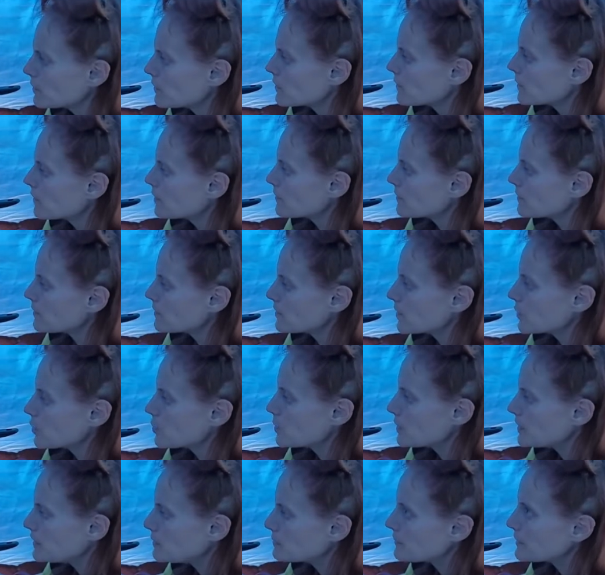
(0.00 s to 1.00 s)
The
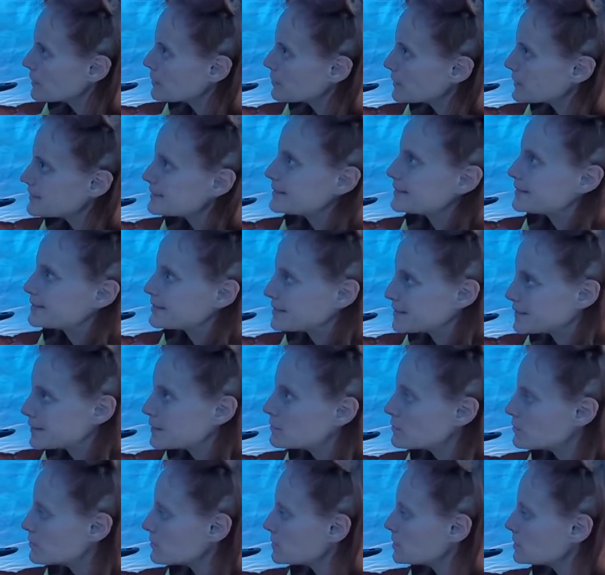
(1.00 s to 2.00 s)
queen requested
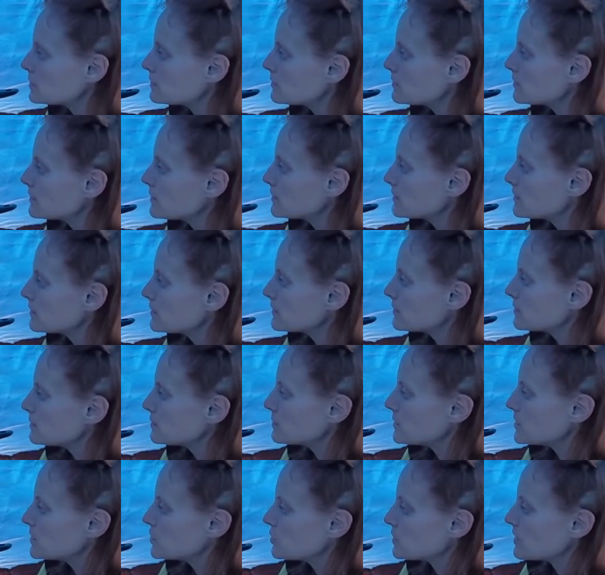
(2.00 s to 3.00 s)
salt.
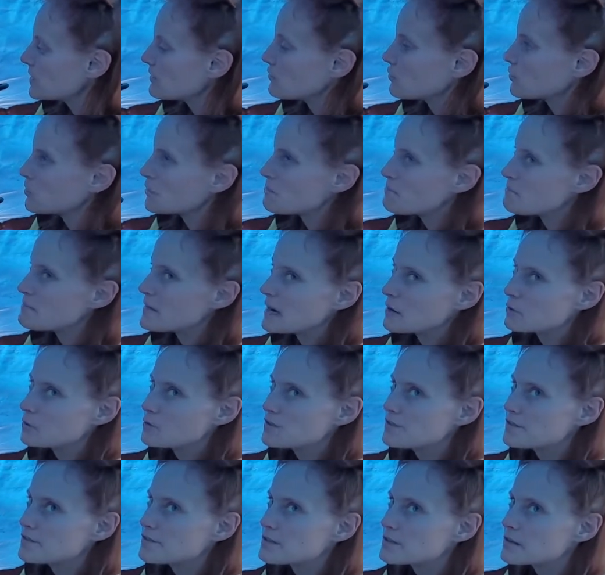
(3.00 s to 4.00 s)
A mound
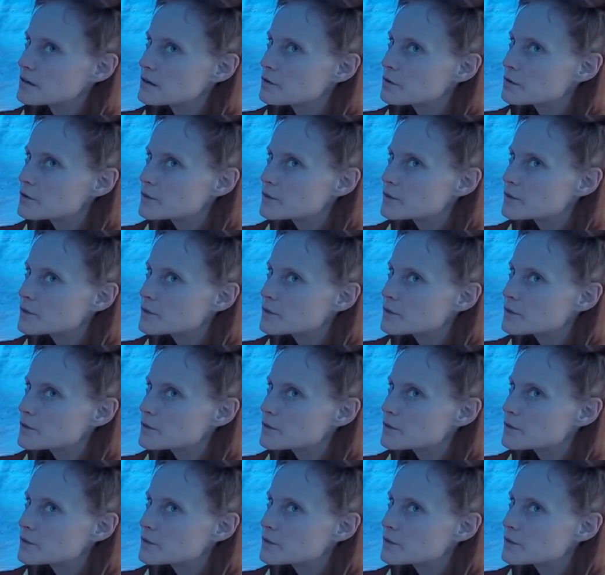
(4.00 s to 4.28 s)
of salt.